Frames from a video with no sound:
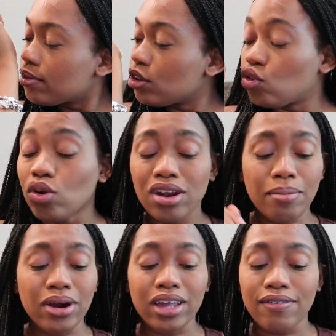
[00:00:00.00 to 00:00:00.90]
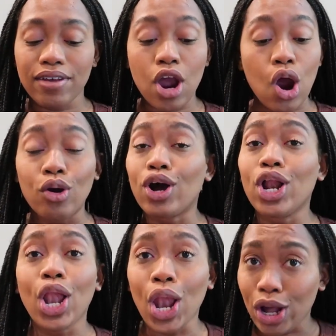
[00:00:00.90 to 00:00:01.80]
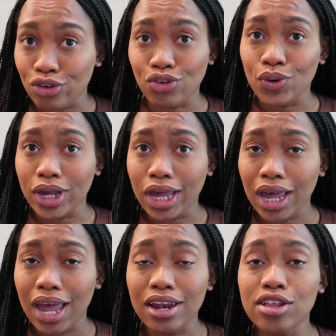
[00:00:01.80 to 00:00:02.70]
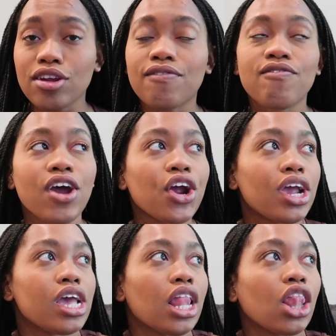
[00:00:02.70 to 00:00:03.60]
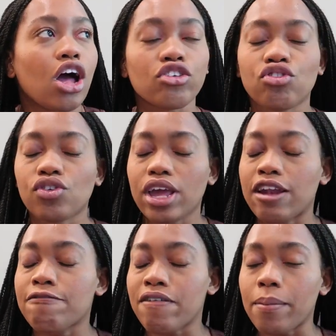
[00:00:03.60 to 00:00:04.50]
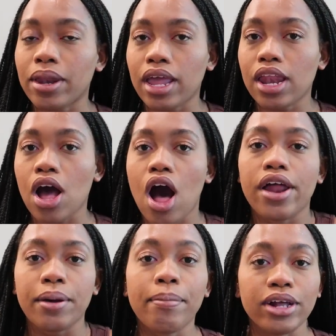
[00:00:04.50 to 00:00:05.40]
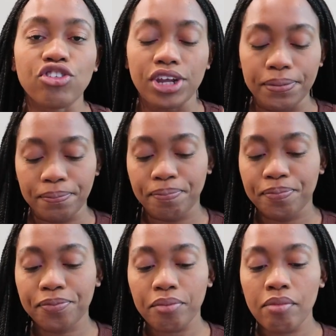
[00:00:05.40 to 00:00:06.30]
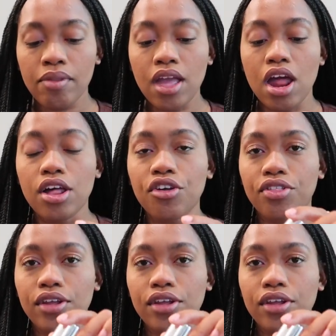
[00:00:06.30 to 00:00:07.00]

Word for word: The two of them are giving luxury. And these are very luxury and feminine on a budget. Another